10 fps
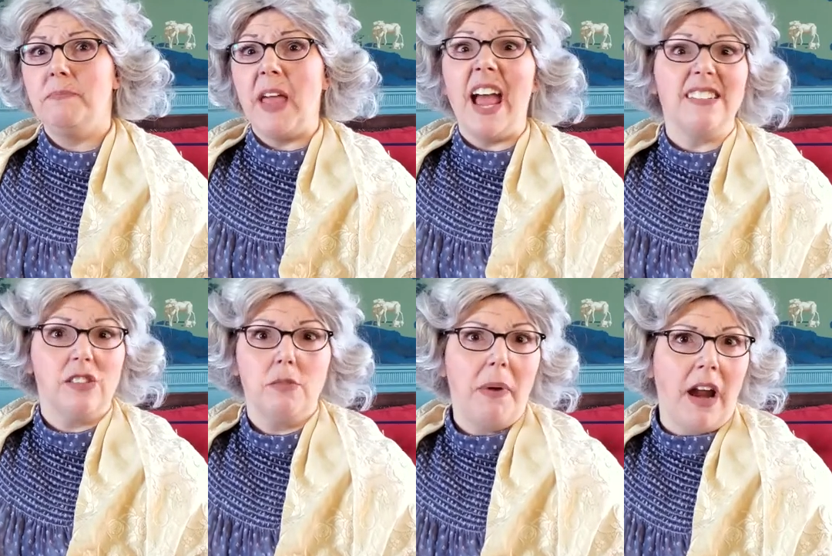
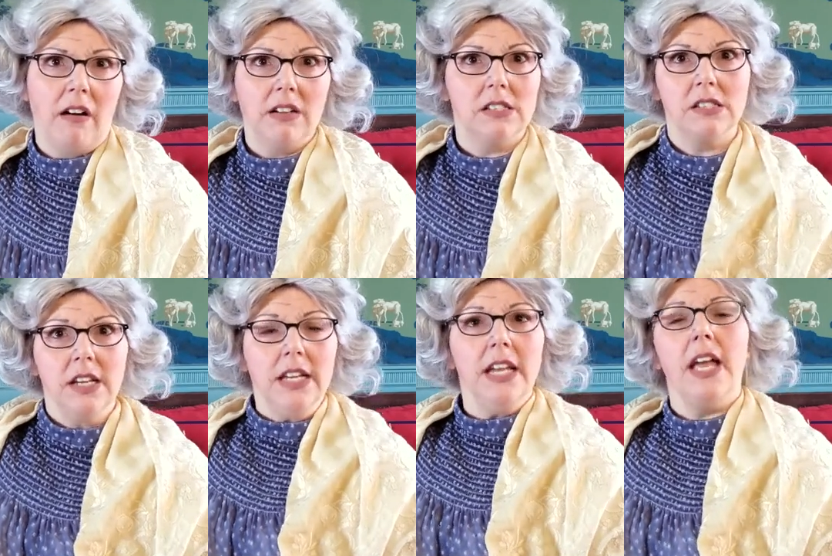Ask your parents.
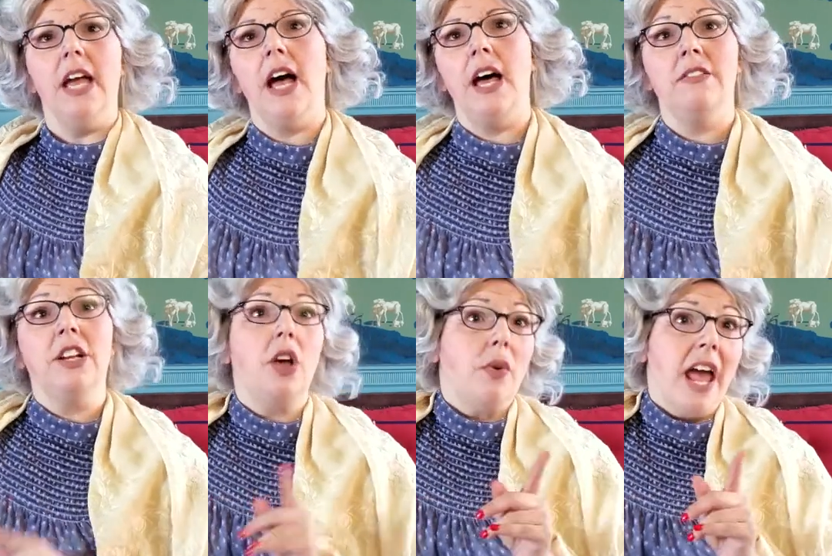Uh, the
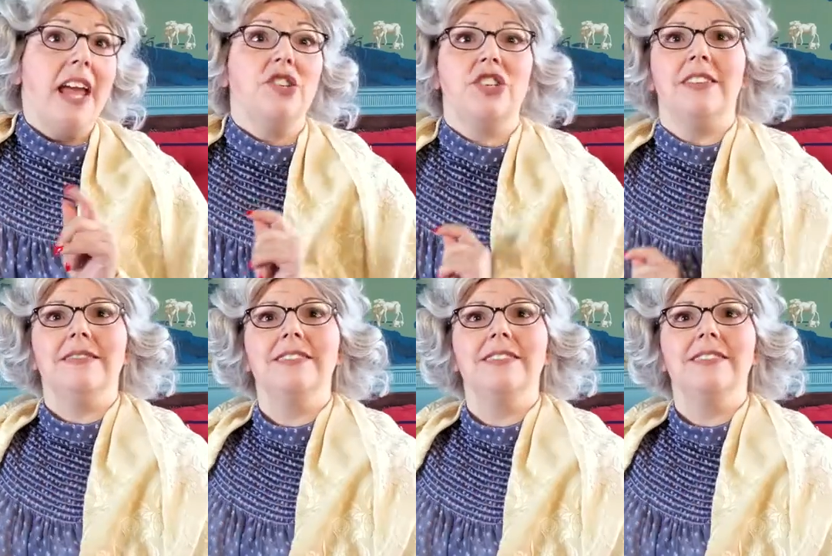location